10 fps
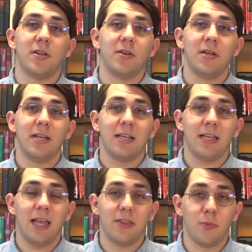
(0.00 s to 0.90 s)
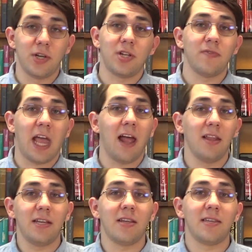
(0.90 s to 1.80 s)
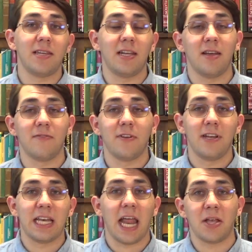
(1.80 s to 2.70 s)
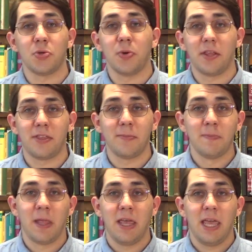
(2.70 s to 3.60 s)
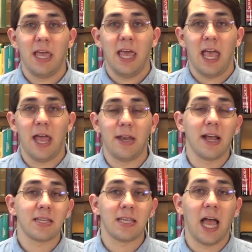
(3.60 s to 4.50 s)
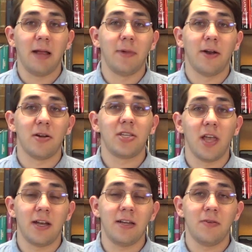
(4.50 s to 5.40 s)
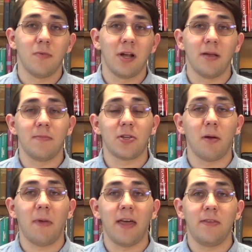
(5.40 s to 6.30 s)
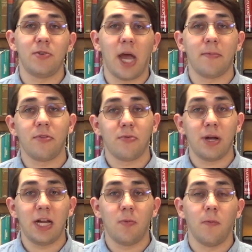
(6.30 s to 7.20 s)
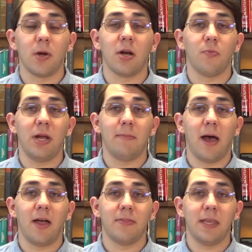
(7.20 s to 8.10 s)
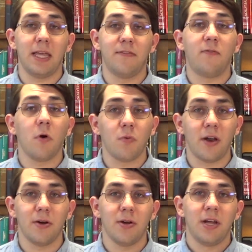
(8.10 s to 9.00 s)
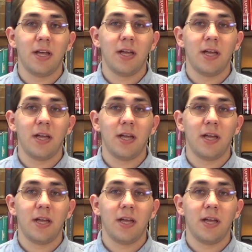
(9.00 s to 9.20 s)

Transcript: in the region of Galilee to the city of Nazareth. And next time in our study, we're going to start Matthew chapter 3, where we're going to read about the forerunner,